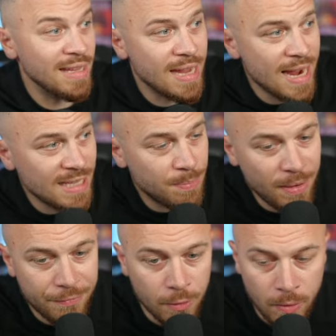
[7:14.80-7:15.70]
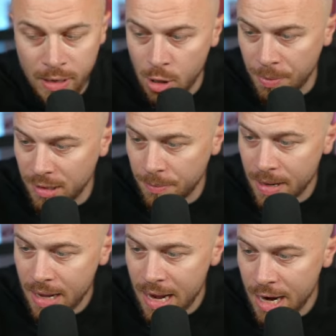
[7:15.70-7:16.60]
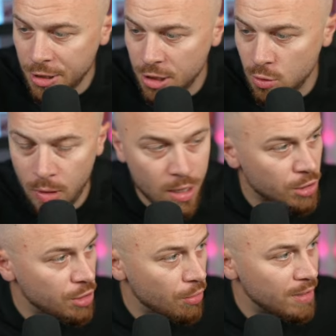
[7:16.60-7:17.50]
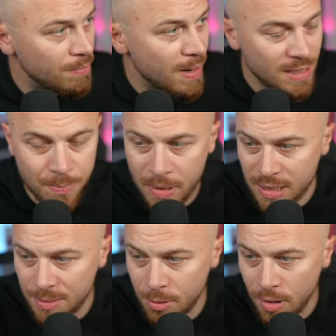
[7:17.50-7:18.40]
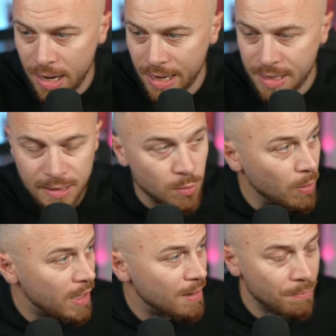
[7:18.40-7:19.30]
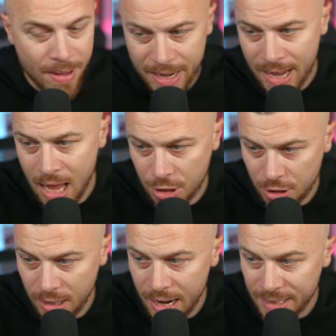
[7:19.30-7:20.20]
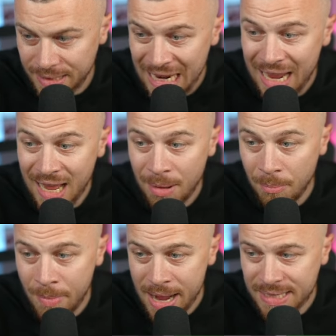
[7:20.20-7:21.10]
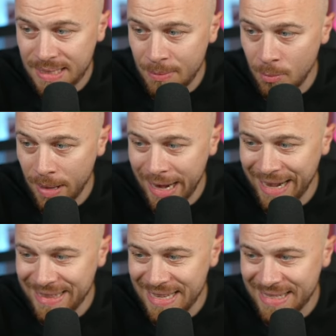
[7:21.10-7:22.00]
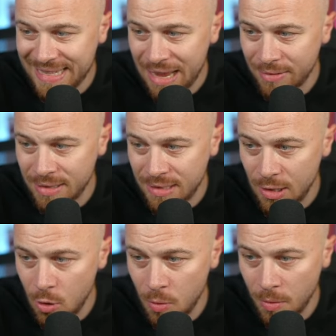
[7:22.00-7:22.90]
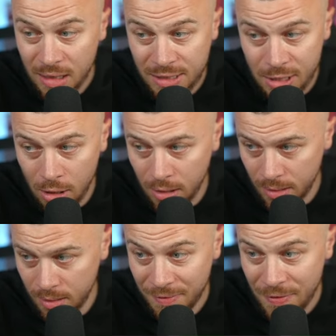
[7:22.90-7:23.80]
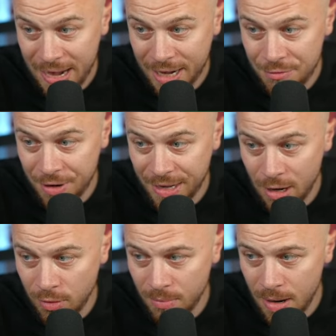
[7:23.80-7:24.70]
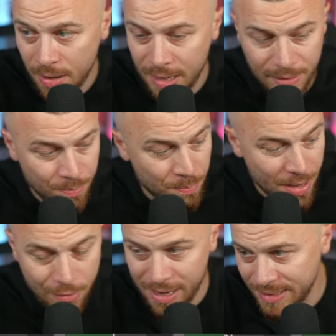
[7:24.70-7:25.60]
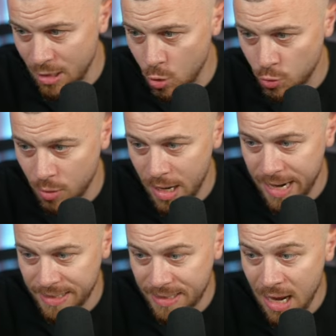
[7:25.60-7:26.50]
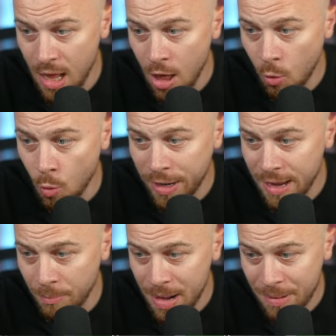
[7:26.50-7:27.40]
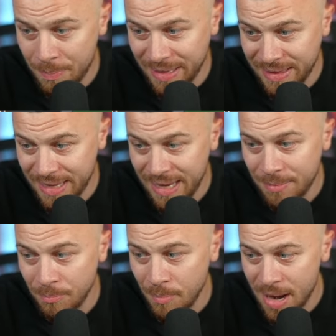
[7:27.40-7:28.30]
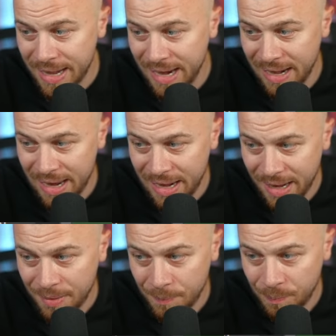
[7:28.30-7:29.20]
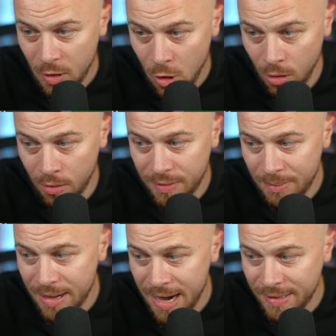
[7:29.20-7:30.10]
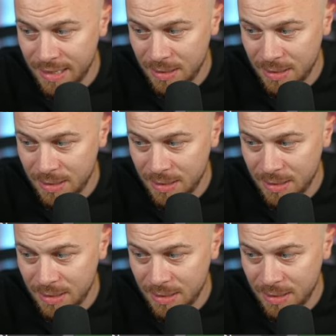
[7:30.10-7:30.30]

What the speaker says: And guys, before we open the pack, I just want to show you the best possible icons we can pack, actually, guys. Maximum 87. So, Zola, 900k on the market. Pires also, guys. We can pack Petit, Makelele. All of them kind of